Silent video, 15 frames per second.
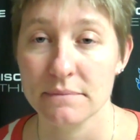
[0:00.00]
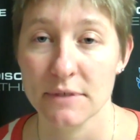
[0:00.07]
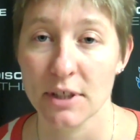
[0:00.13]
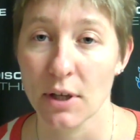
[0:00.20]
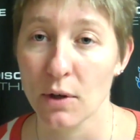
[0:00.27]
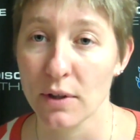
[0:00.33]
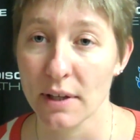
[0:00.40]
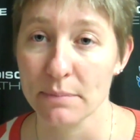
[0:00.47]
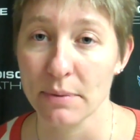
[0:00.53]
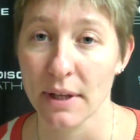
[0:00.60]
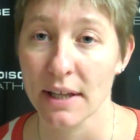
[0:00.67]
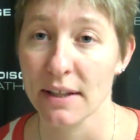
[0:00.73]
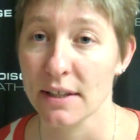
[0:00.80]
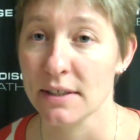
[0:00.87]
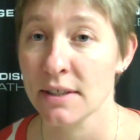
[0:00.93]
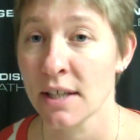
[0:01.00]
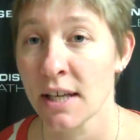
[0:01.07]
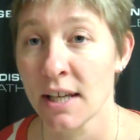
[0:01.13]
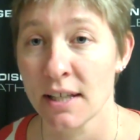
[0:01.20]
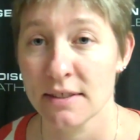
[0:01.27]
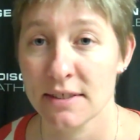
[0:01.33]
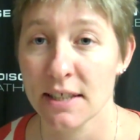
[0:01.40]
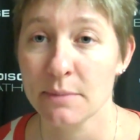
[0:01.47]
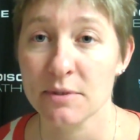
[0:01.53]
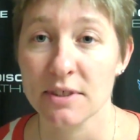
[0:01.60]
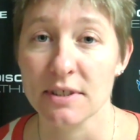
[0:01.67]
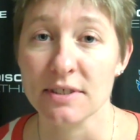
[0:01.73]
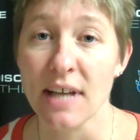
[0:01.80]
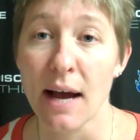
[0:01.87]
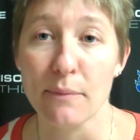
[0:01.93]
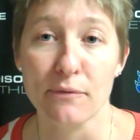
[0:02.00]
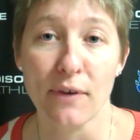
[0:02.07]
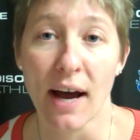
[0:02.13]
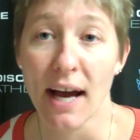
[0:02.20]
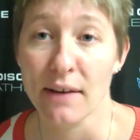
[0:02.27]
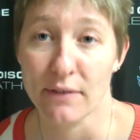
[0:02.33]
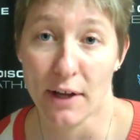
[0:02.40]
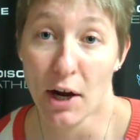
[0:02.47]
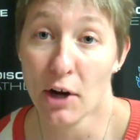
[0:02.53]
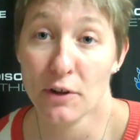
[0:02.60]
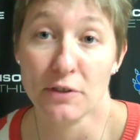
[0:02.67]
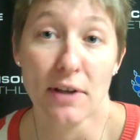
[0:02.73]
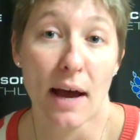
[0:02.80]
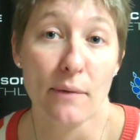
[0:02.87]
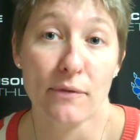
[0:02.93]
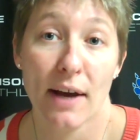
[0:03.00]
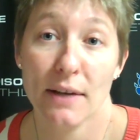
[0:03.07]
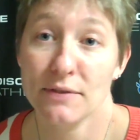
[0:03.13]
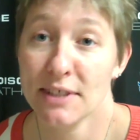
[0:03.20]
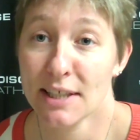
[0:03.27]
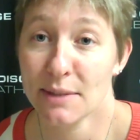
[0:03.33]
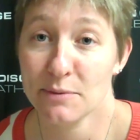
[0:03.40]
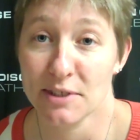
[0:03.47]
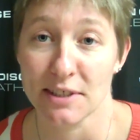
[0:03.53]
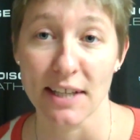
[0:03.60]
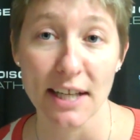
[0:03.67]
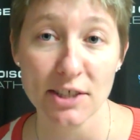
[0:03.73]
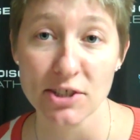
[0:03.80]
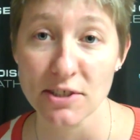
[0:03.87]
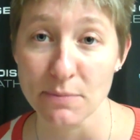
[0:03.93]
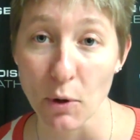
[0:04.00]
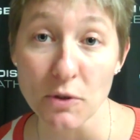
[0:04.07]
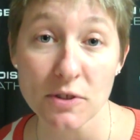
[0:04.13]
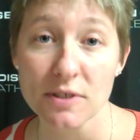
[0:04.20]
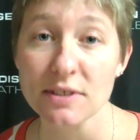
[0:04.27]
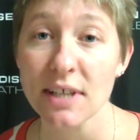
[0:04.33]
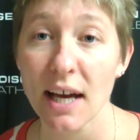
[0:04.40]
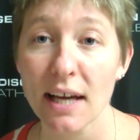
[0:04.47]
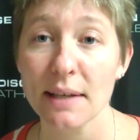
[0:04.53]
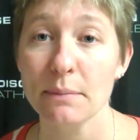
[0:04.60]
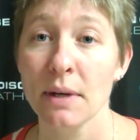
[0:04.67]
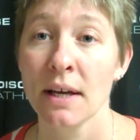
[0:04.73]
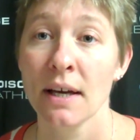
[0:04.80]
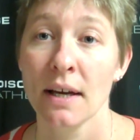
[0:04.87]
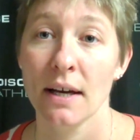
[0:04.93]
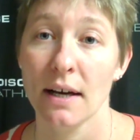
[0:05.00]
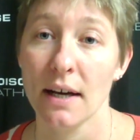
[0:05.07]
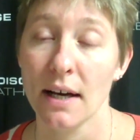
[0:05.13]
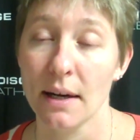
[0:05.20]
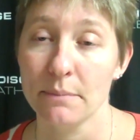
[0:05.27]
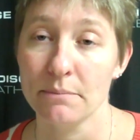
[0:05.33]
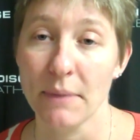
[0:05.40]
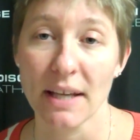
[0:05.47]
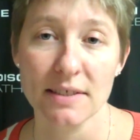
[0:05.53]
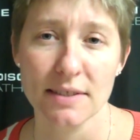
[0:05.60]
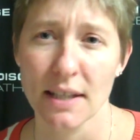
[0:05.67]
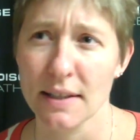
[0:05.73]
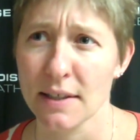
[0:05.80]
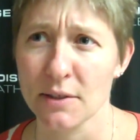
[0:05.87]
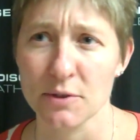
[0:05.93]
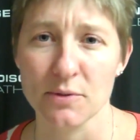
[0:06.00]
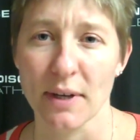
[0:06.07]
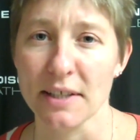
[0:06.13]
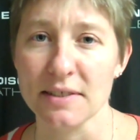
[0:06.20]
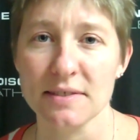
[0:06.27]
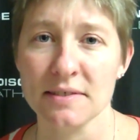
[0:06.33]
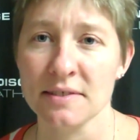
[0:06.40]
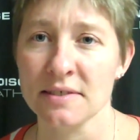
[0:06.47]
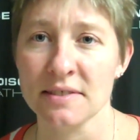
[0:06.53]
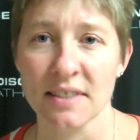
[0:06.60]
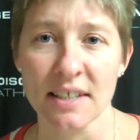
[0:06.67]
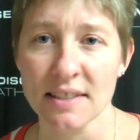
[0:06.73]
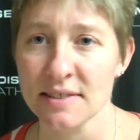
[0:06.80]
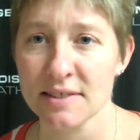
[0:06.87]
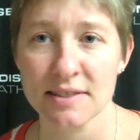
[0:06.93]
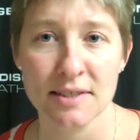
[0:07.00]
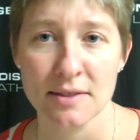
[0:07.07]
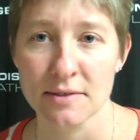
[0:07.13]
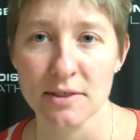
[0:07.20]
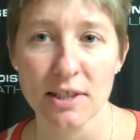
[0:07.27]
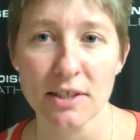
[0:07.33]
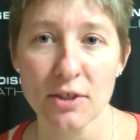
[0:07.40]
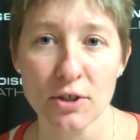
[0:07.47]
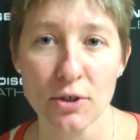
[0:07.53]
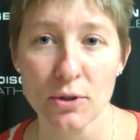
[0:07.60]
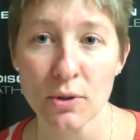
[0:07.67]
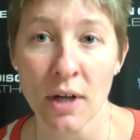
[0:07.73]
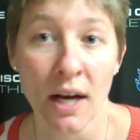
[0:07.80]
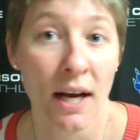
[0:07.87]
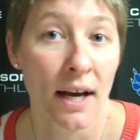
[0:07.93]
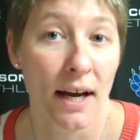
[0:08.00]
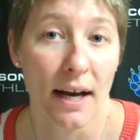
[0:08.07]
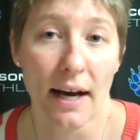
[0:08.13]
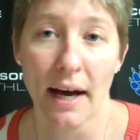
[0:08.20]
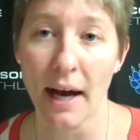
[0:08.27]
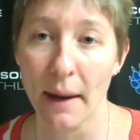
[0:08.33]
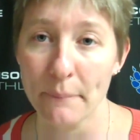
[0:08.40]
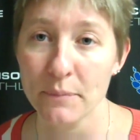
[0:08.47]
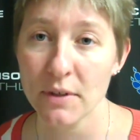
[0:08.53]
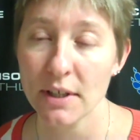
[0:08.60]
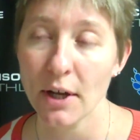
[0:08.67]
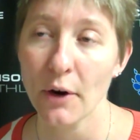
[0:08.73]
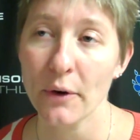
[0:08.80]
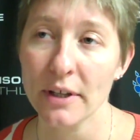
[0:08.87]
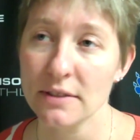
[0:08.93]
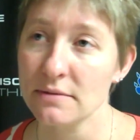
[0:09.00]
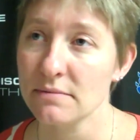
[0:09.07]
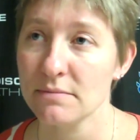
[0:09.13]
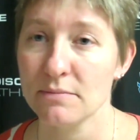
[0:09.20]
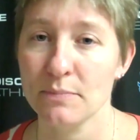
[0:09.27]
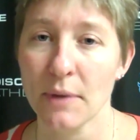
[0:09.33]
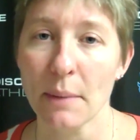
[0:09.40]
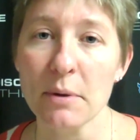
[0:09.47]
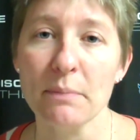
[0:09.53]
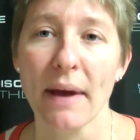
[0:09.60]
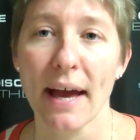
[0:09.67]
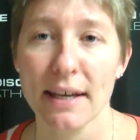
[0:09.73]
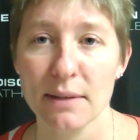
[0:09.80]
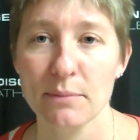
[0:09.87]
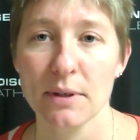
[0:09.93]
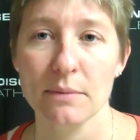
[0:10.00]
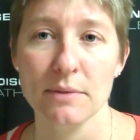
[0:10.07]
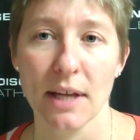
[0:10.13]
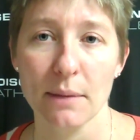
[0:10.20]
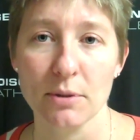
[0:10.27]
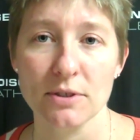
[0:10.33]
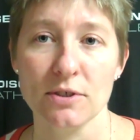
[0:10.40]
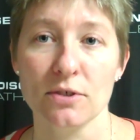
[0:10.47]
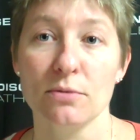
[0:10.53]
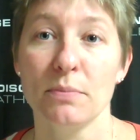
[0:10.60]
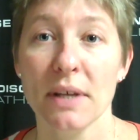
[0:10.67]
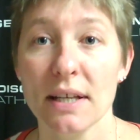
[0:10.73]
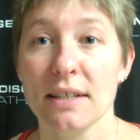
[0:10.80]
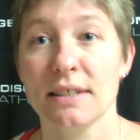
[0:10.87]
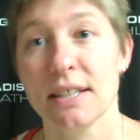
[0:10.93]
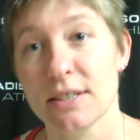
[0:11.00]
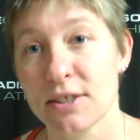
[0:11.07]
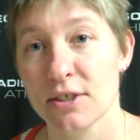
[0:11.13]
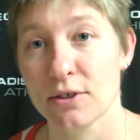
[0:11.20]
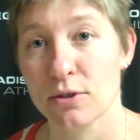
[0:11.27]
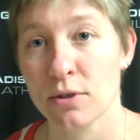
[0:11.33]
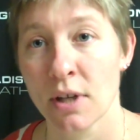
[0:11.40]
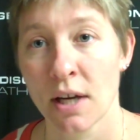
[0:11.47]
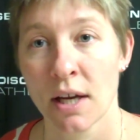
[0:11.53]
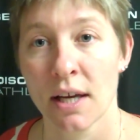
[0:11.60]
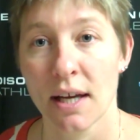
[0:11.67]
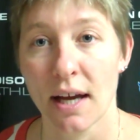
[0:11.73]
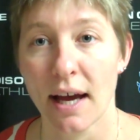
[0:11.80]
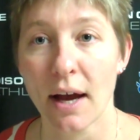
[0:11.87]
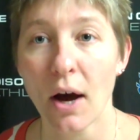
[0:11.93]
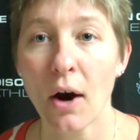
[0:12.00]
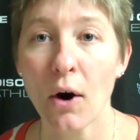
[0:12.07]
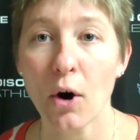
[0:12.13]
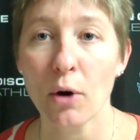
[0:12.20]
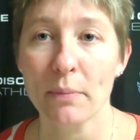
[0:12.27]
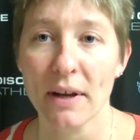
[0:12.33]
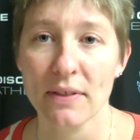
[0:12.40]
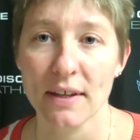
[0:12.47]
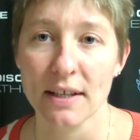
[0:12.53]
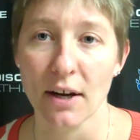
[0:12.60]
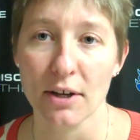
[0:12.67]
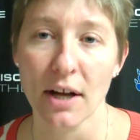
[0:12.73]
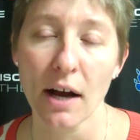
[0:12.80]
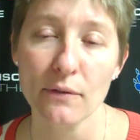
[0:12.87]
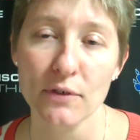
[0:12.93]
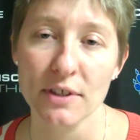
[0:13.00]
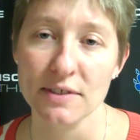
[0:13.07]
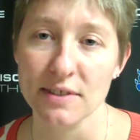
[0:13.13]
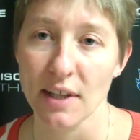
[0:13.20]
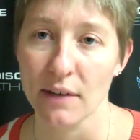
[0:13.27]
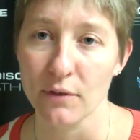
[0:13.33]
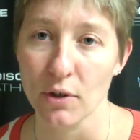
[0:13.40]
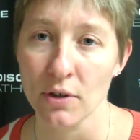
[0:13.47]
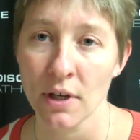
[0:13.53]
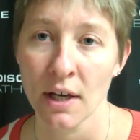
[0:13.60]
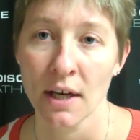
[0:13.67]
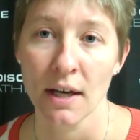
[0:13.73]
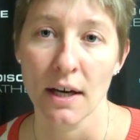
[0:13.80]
you know, they play the teams in the top five. They are the top five teams in the nation most of the time. Mesa, I think, was ranked sixth in D2. You know, and coming back and being able to beat a D2 at home, I think our confidence level